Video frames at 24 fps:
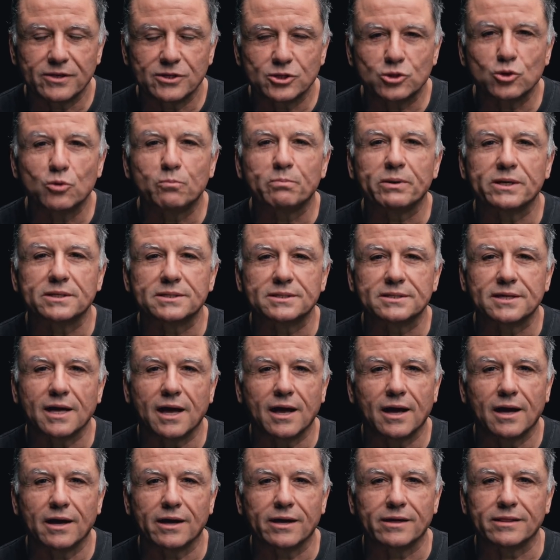
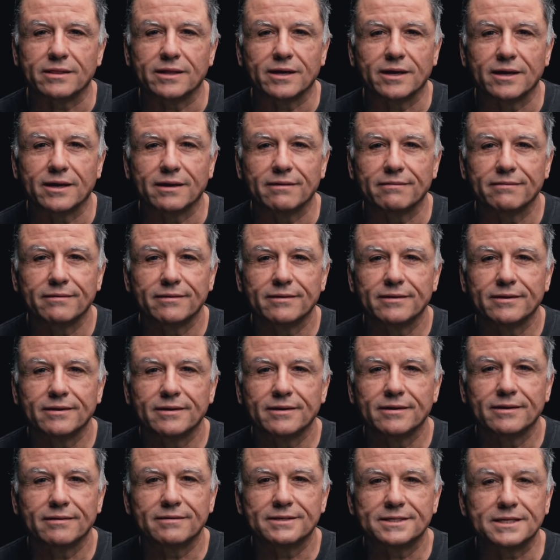superstar and a
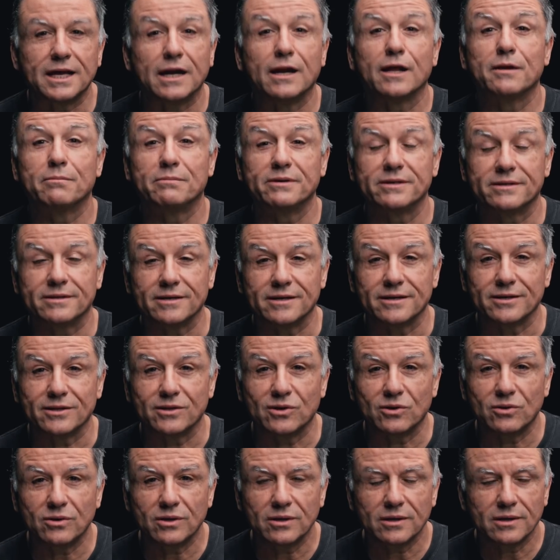celebrity, you
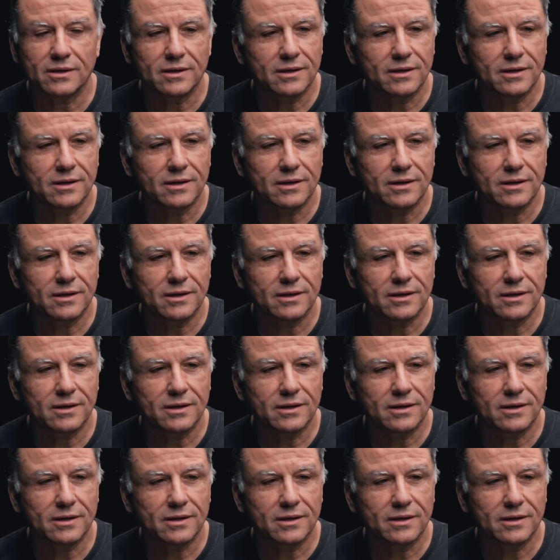know?